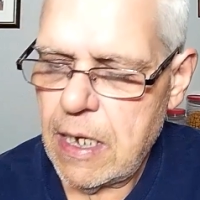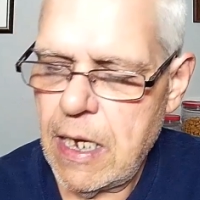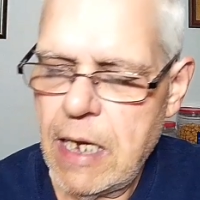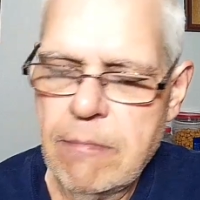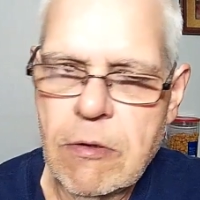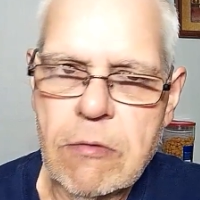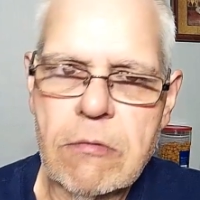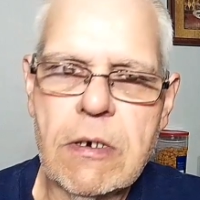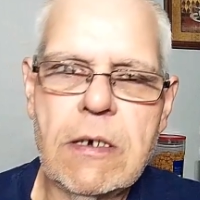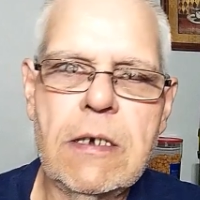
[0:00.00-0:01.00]
Able
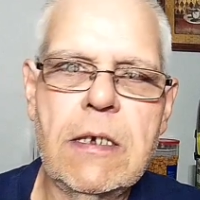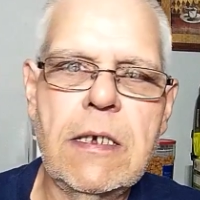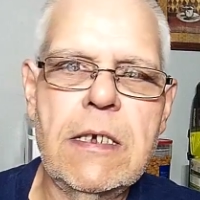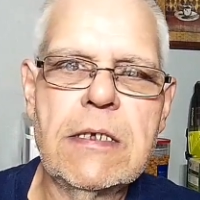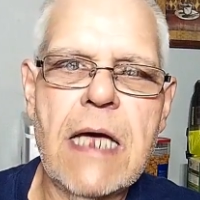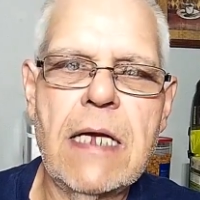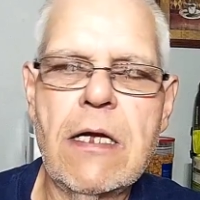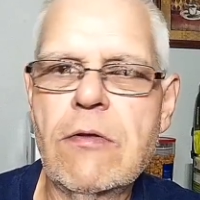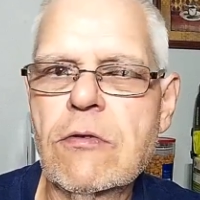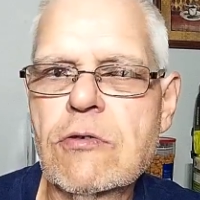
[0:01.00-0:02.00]
Grid, is that
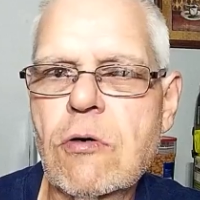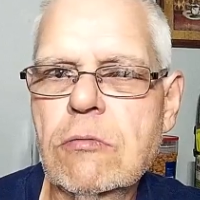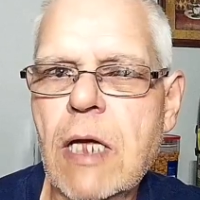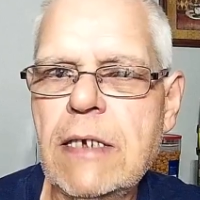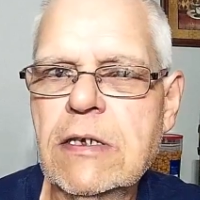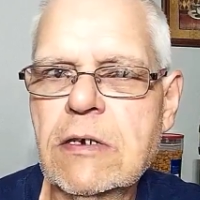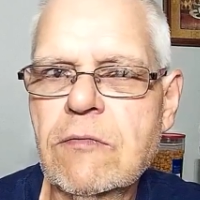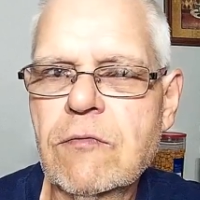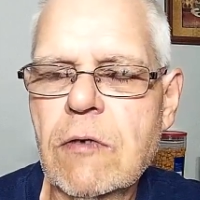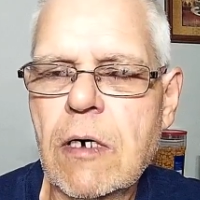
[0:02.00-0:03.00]
there's no lights in the
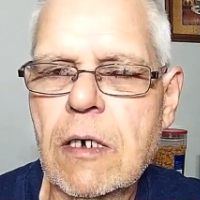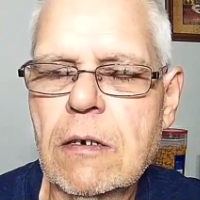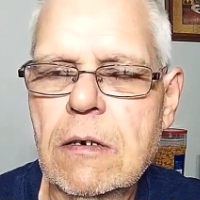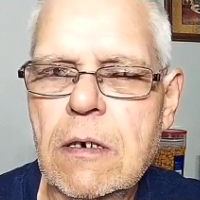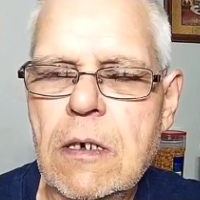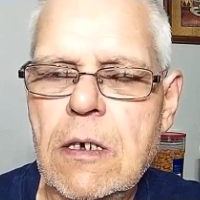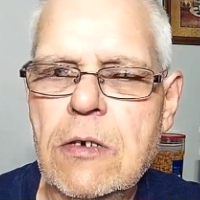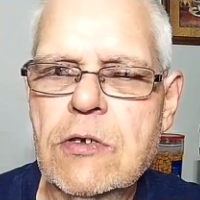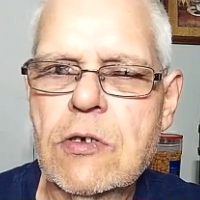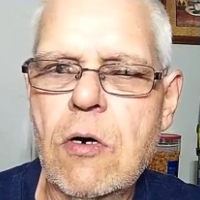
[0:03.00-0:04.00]
front.
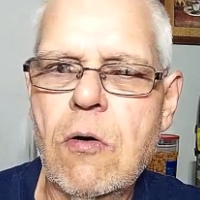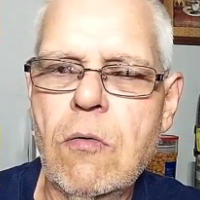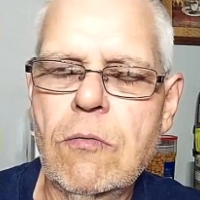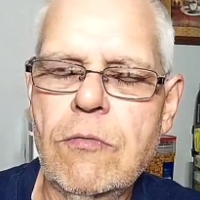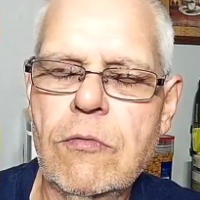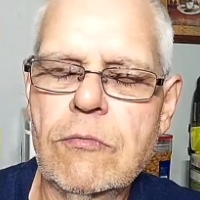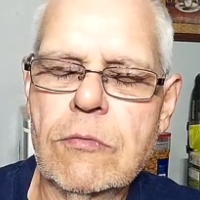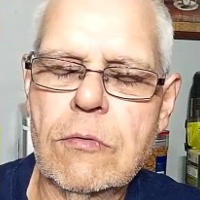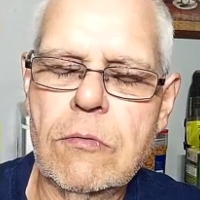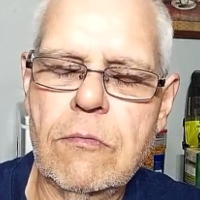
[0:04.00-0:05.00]
So
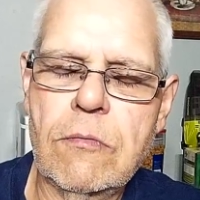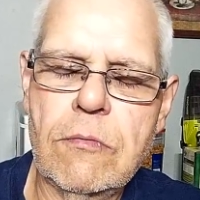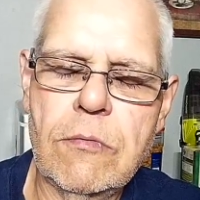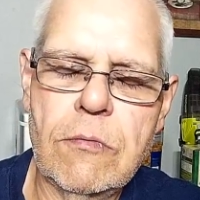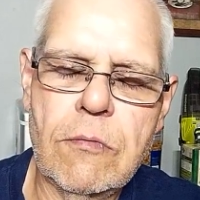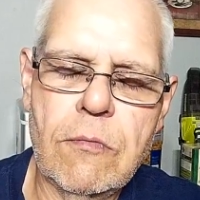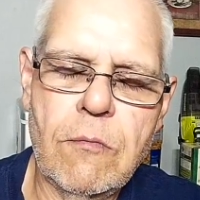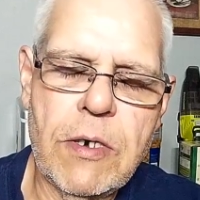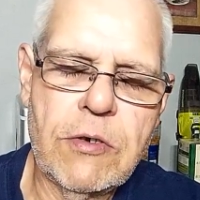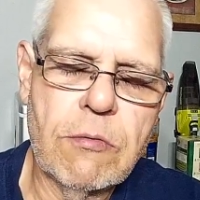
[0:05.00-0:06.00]

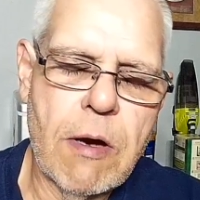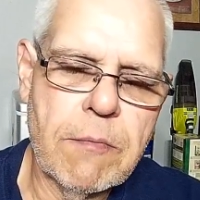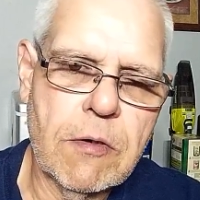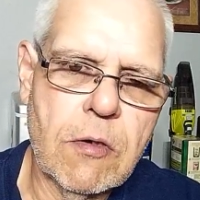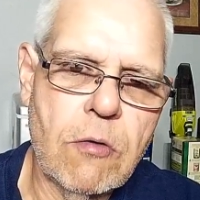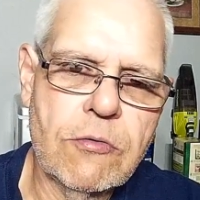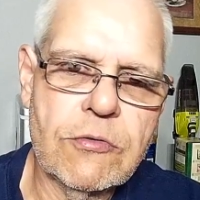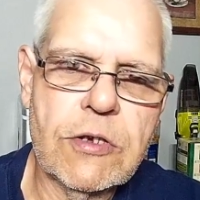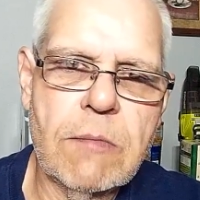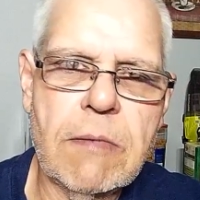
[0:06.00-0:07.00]
when you're up close or
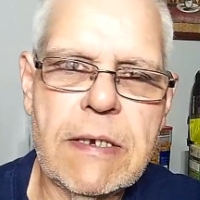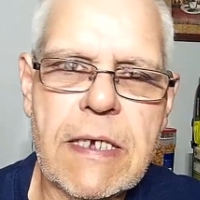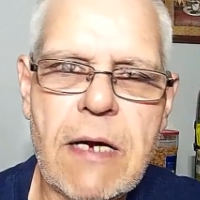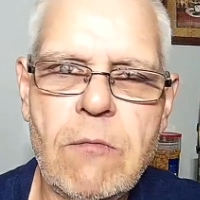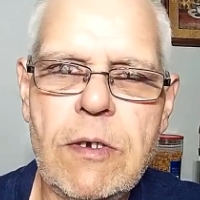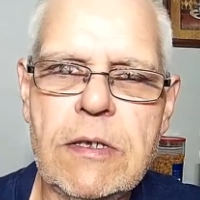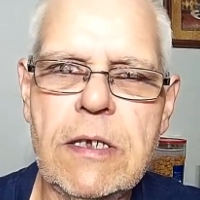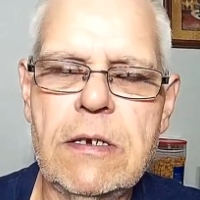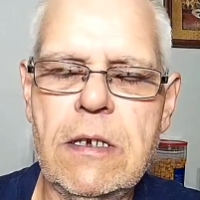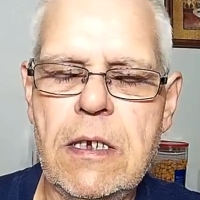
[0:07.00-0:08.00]
something like that with
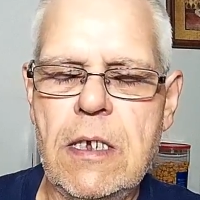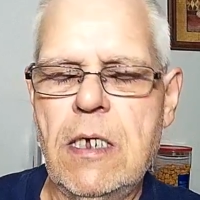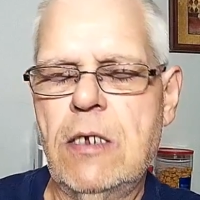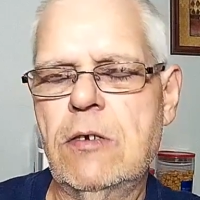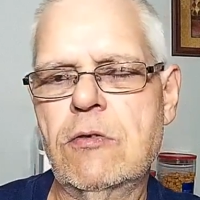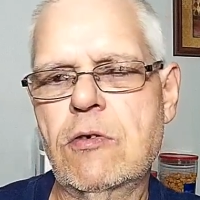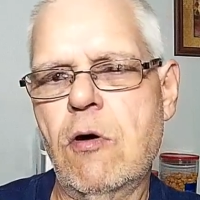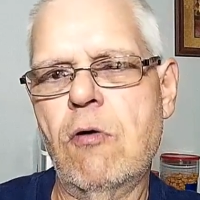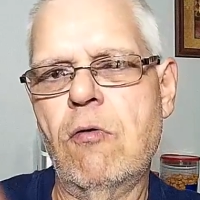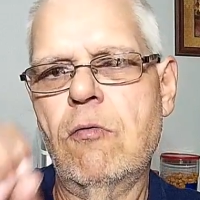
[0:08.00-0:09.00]
it, there's
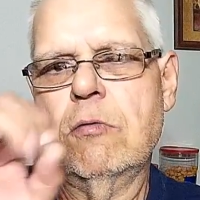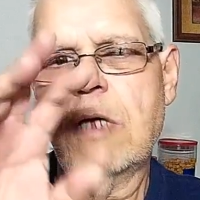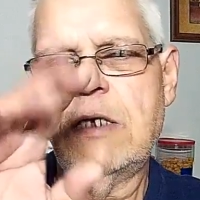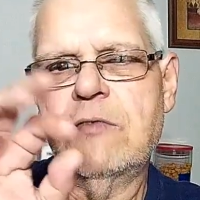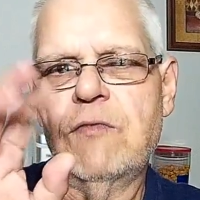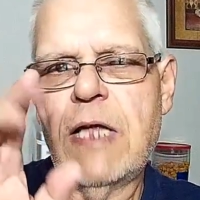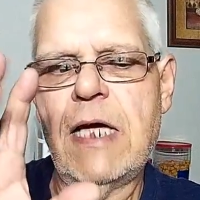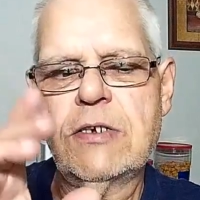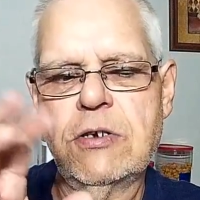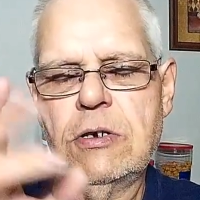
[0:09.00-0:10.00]
no lights
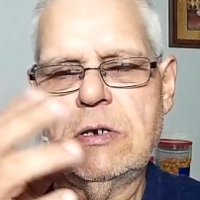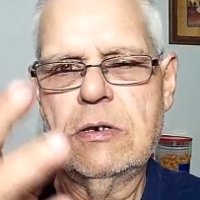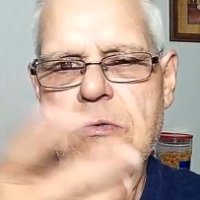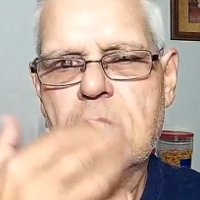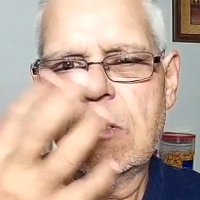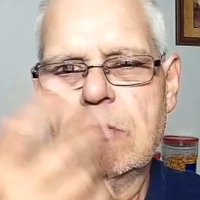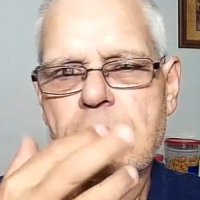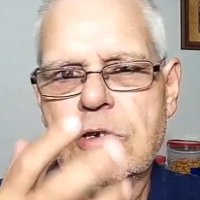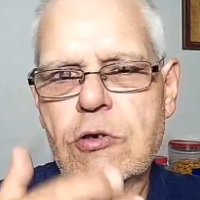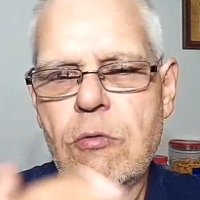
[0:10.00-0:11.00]
flashing or colors
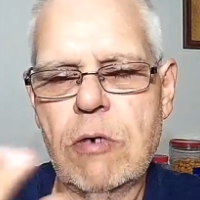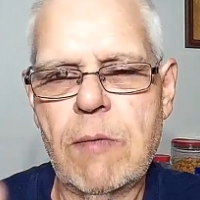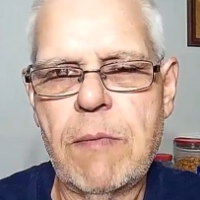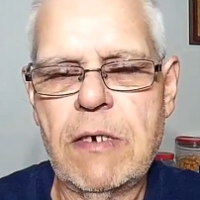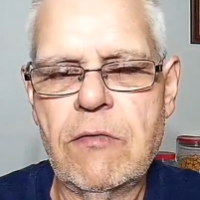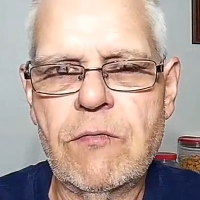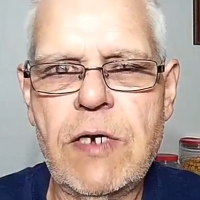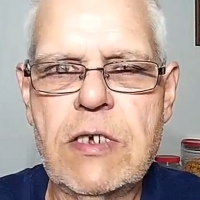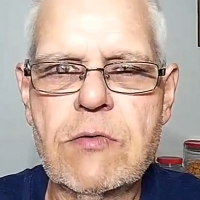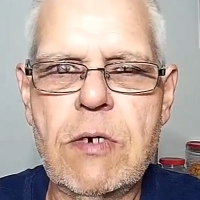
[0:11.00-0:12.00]
showing up on your
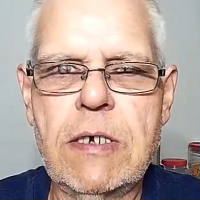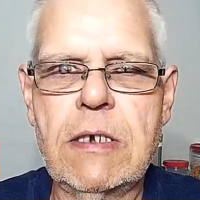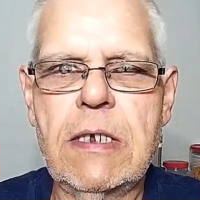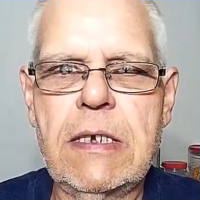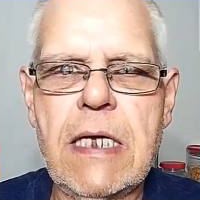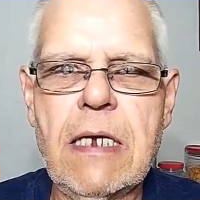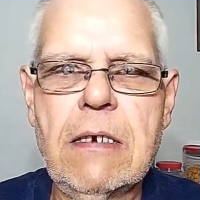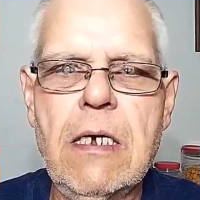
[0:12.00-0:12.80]
face or anything like that.